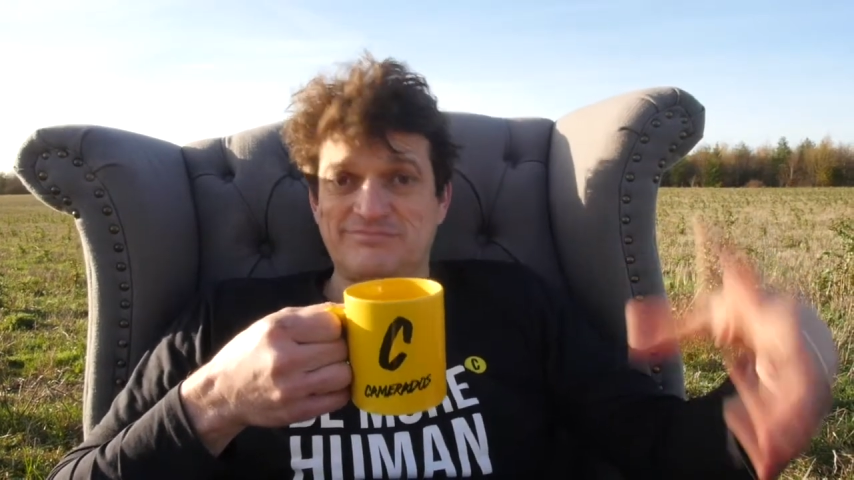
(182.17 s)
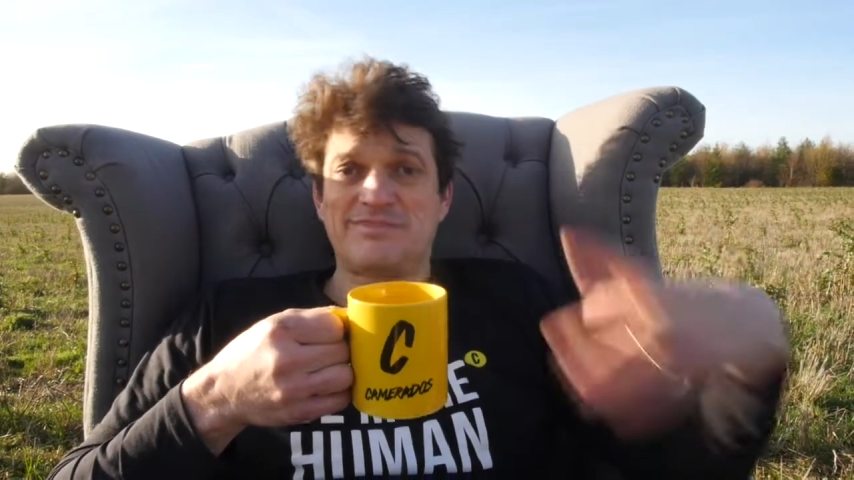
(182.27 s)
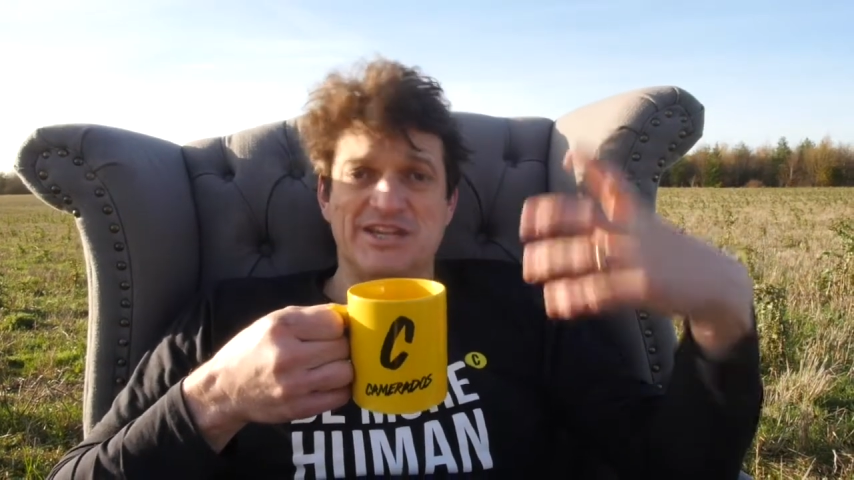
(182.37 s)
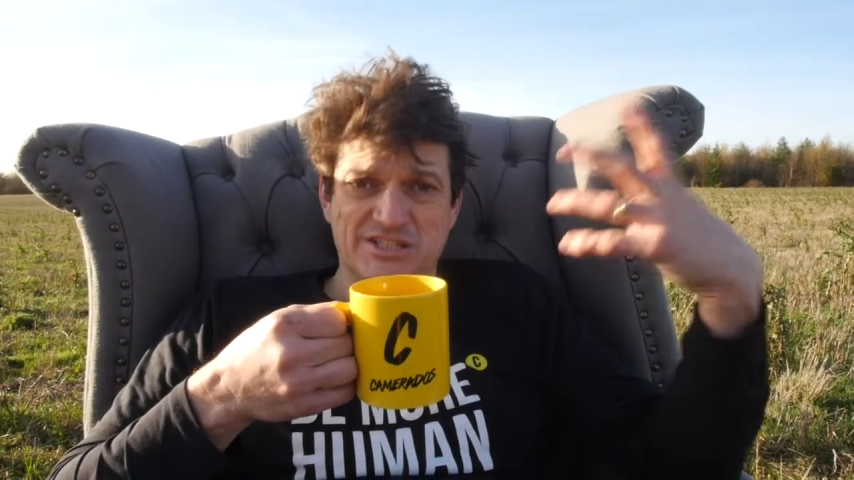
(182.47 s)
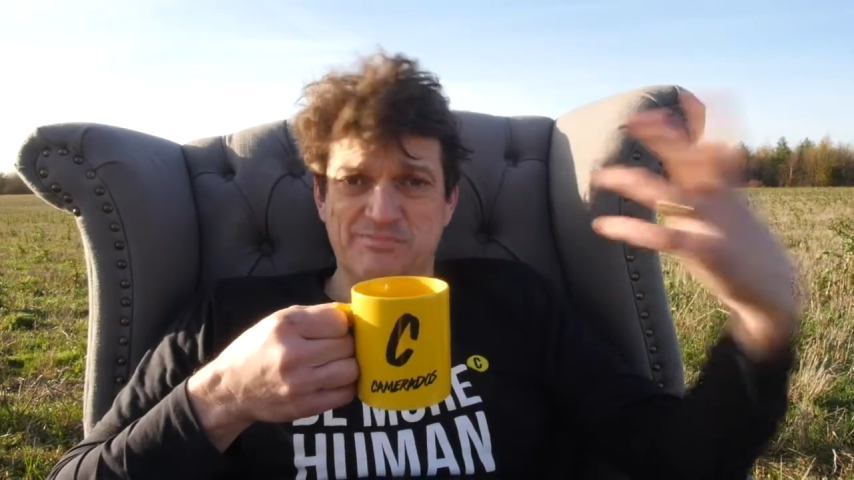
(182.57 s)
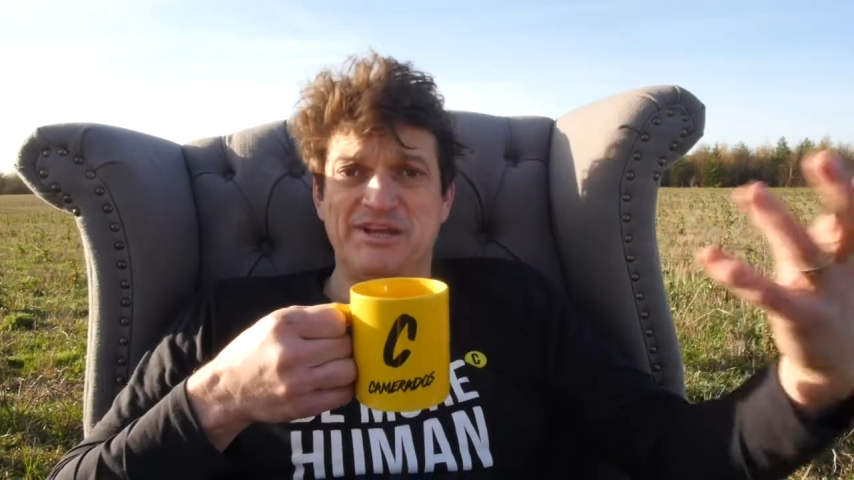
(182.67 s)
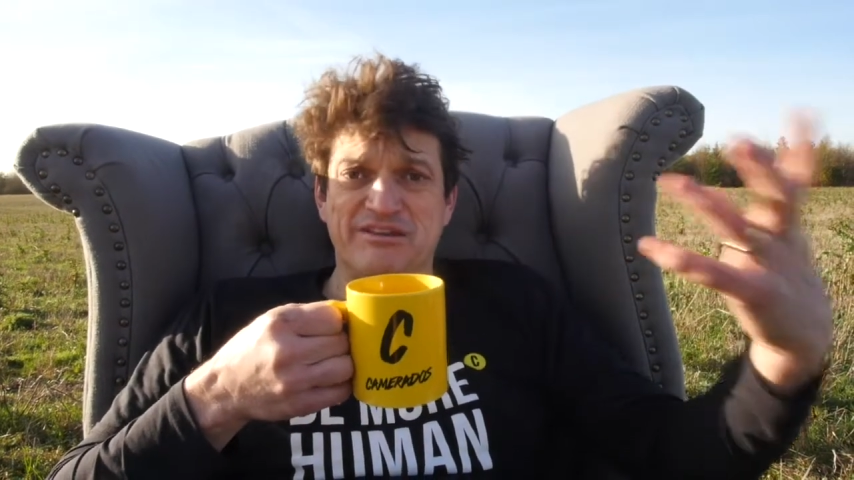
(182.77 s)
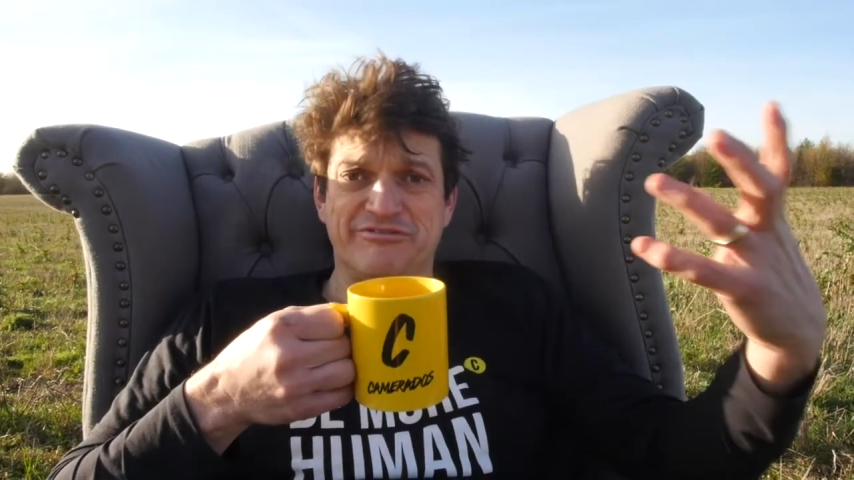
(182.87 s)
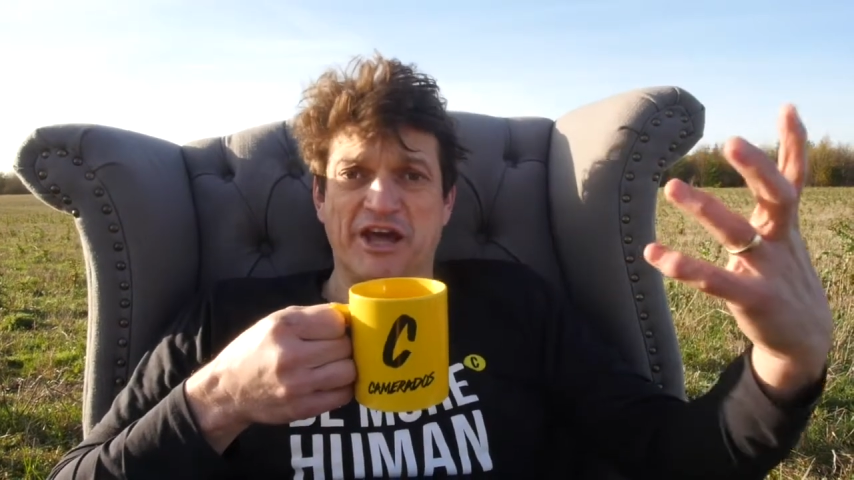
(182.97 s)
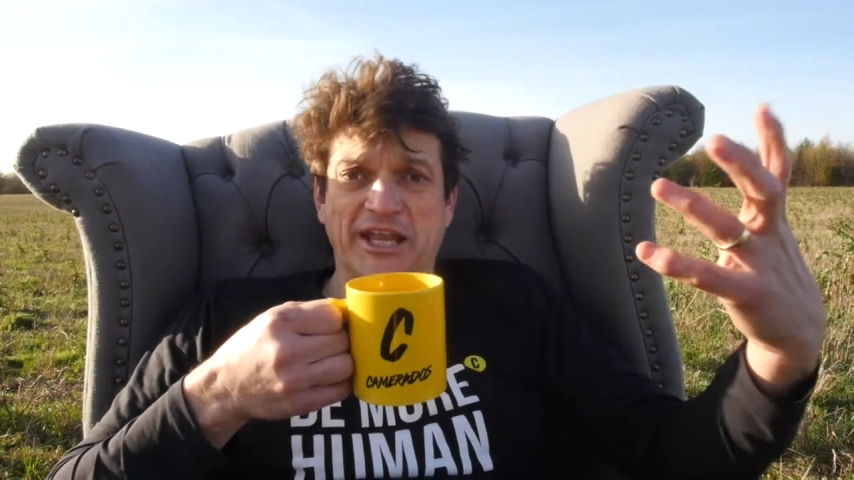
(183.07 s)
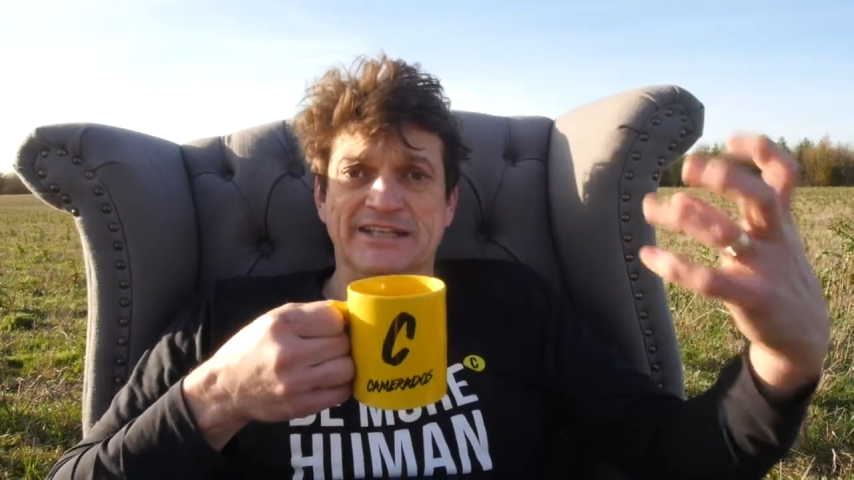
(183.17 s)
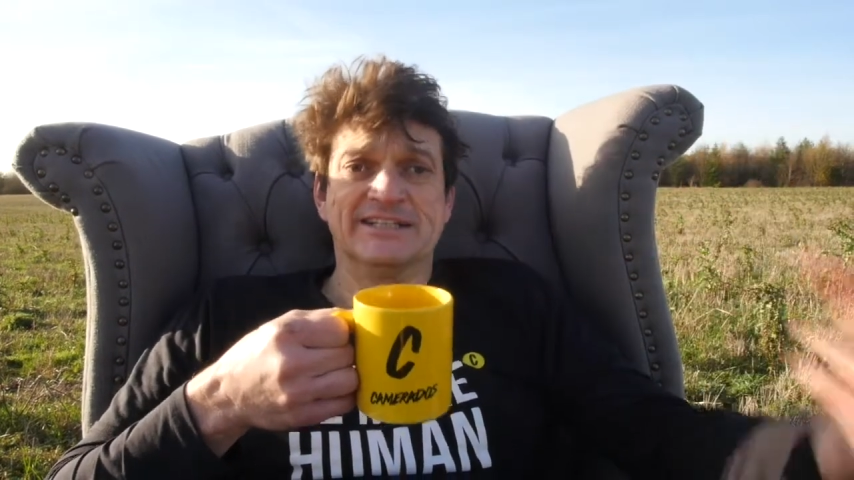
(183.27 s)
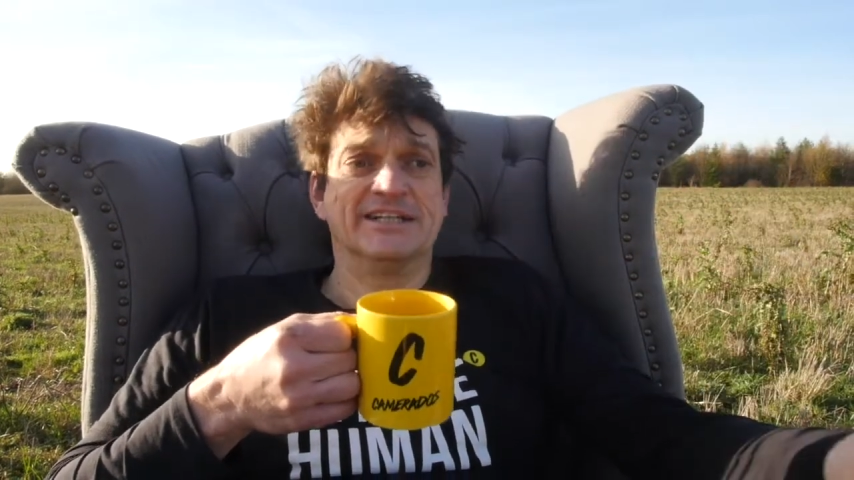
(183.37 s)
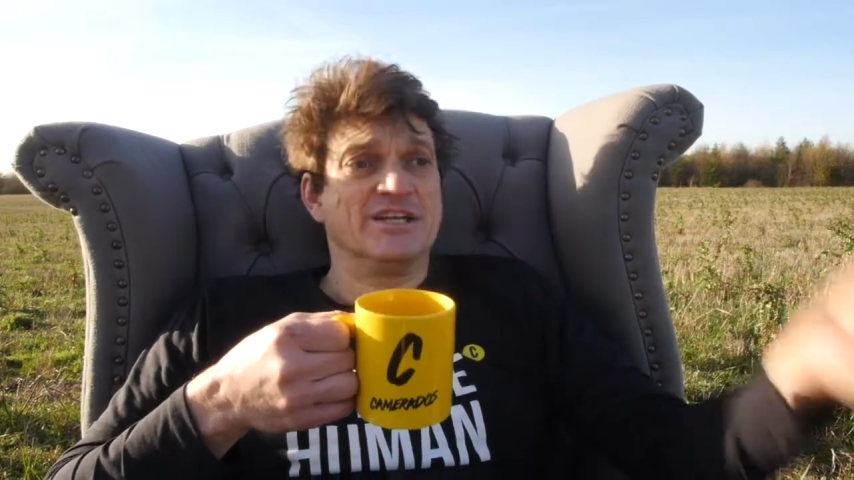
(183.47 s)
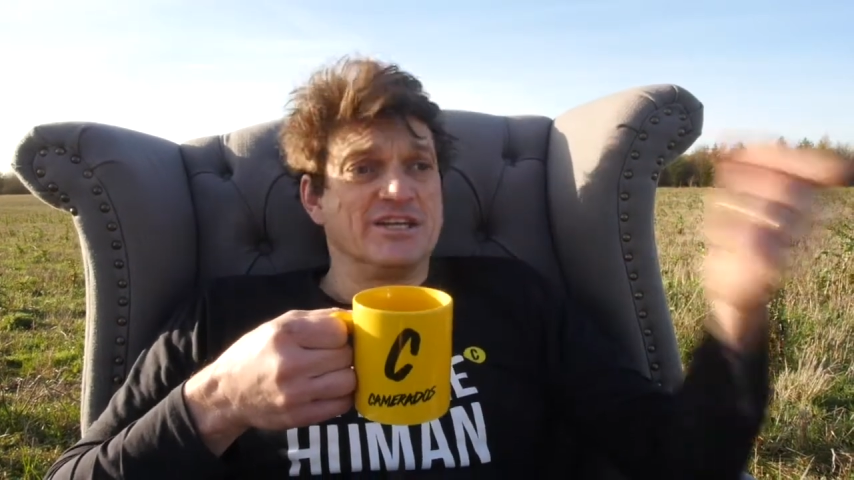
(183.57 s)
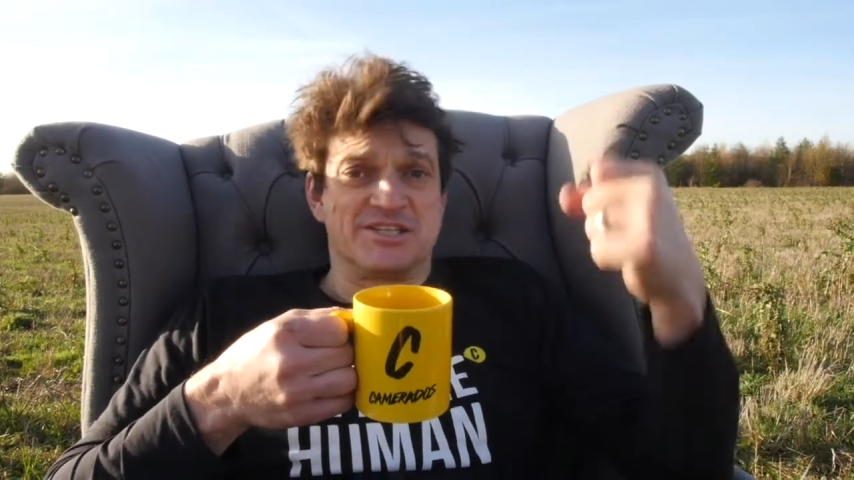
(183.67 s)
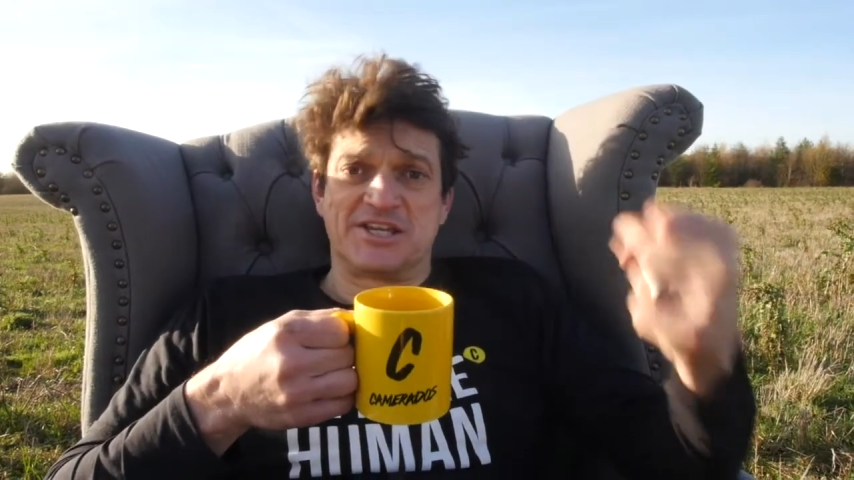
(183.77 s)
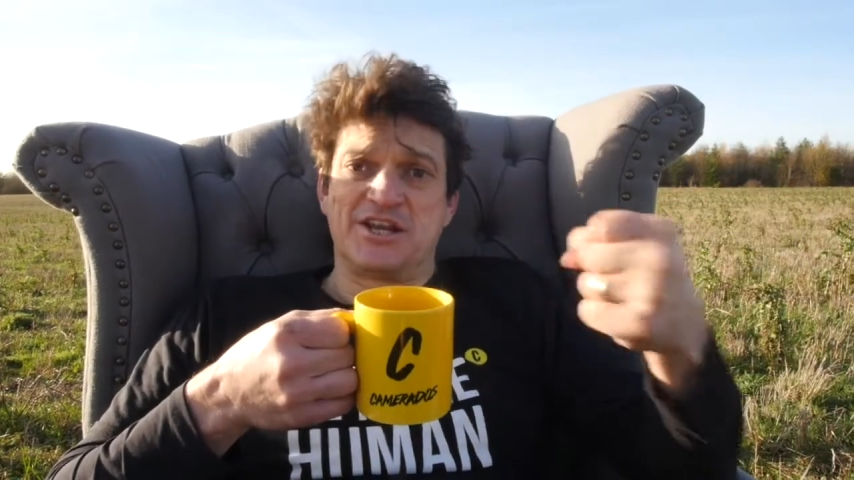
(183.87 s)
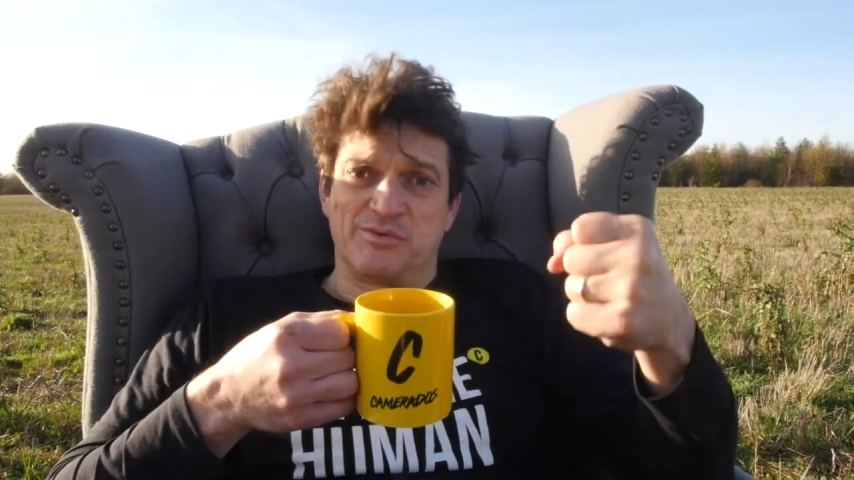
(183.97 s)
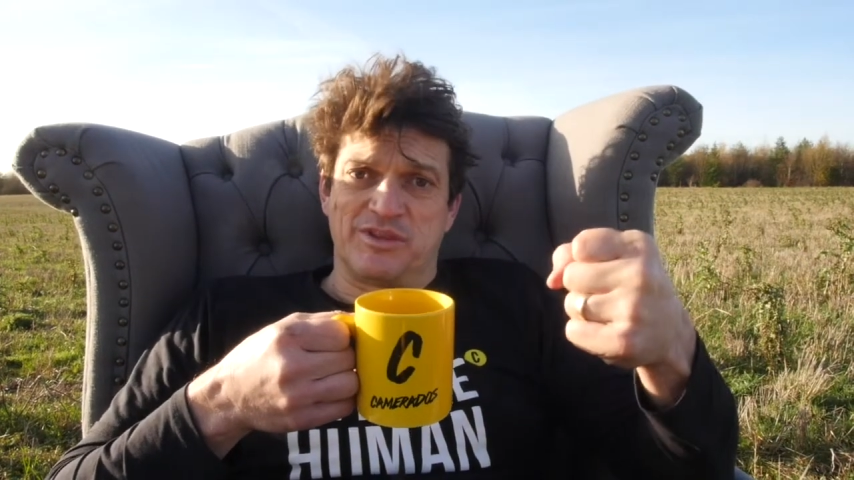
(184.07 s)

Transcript: It's a bit of fun. You turn up with a